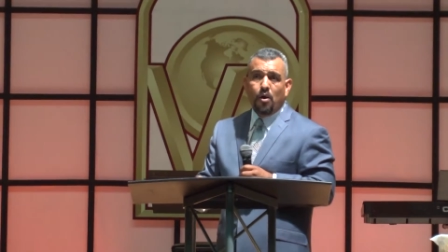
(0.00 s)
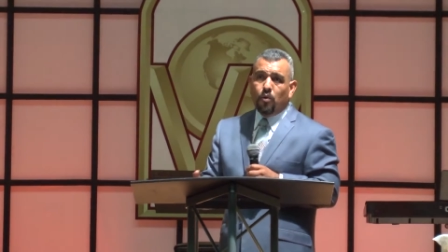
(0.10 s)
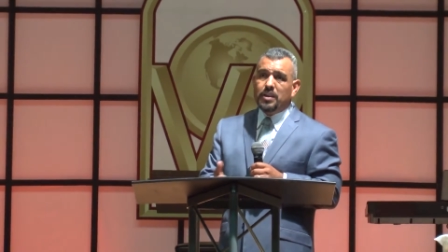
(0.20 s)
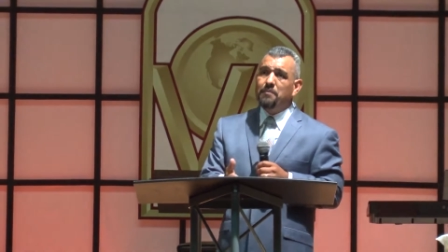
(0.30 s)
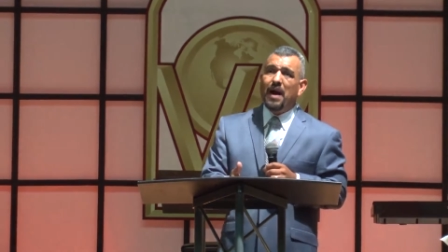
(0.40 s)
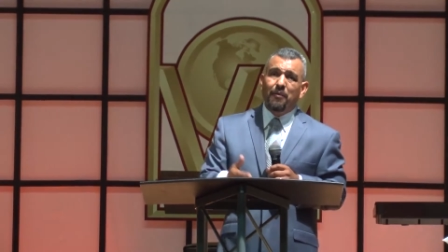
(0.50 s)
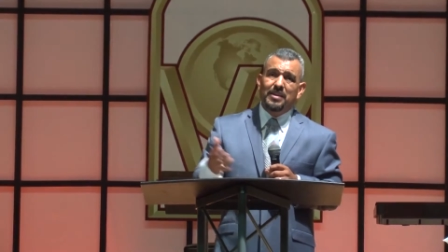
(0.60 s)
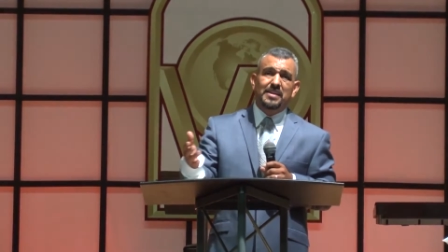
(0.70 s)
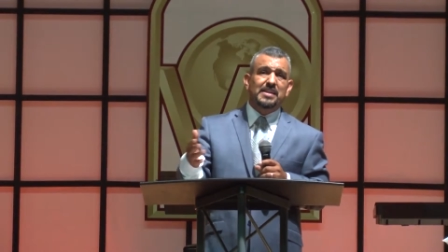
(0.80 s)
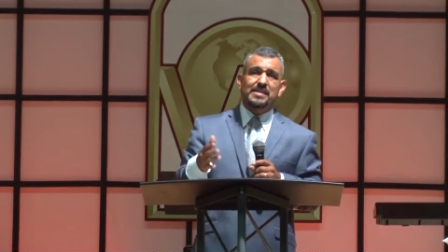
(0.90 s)
What the Bible
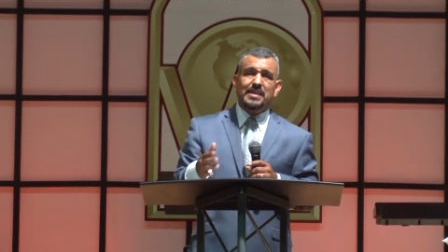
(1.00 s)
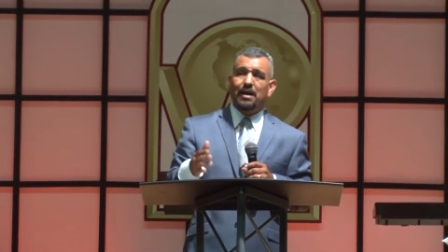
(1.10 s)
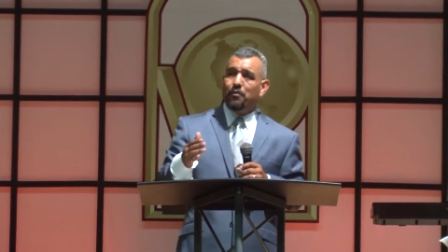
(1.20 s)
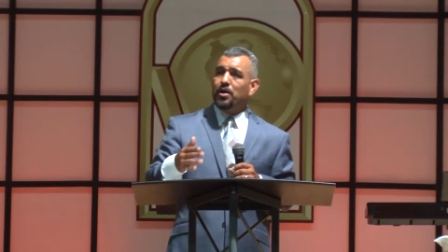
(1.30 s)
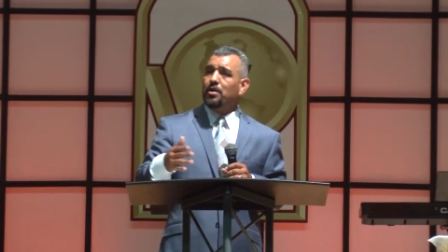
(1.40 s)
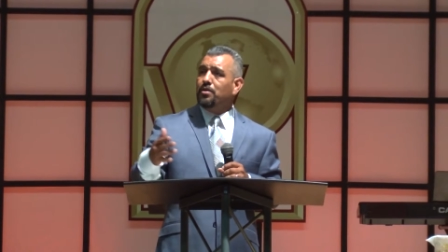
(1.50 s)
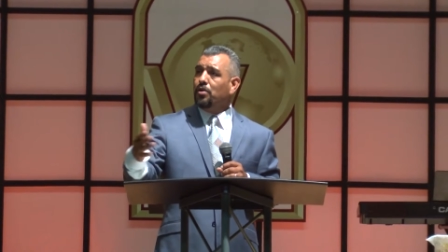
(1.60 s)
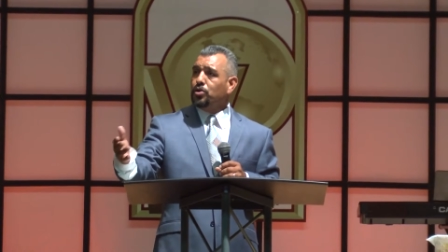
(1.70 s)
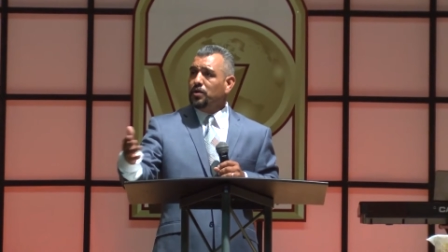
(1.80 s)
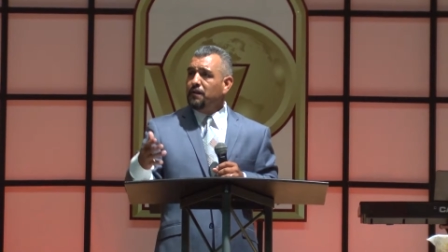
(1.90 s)
doesn't say when you're
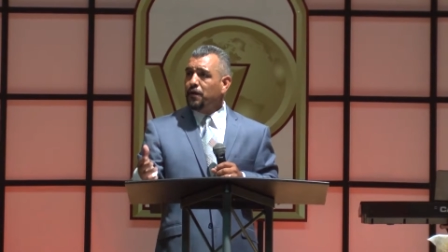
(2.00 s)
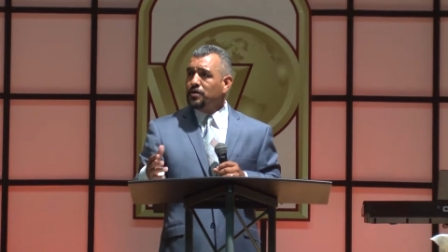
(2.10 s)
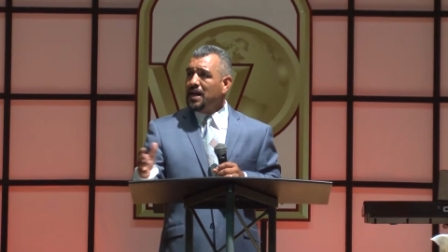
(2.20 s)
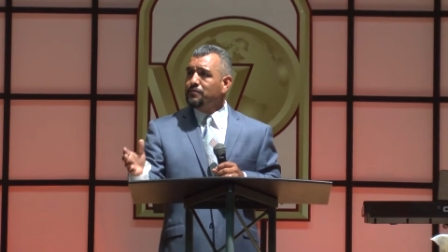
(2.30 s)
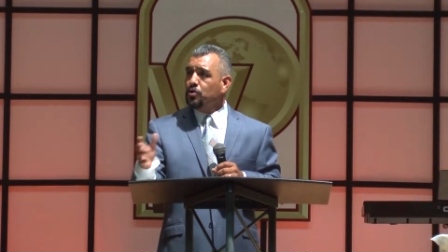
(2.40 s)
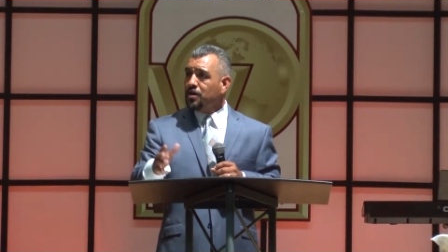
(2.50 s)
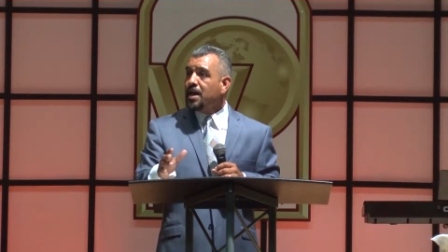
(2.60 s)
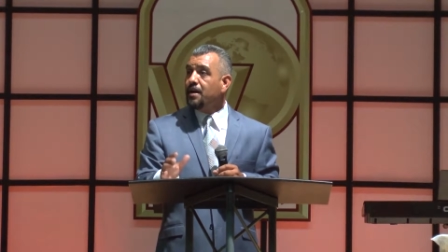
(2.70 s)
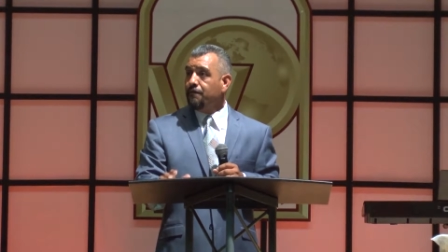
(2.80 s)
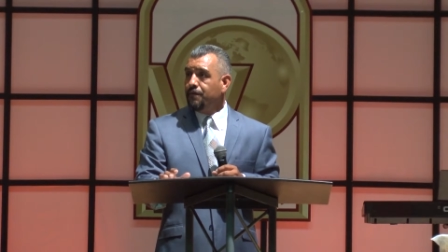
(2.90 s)
going through difficult times, don't
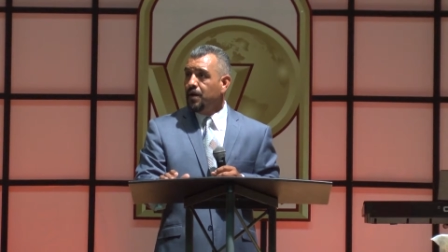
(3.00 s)
give.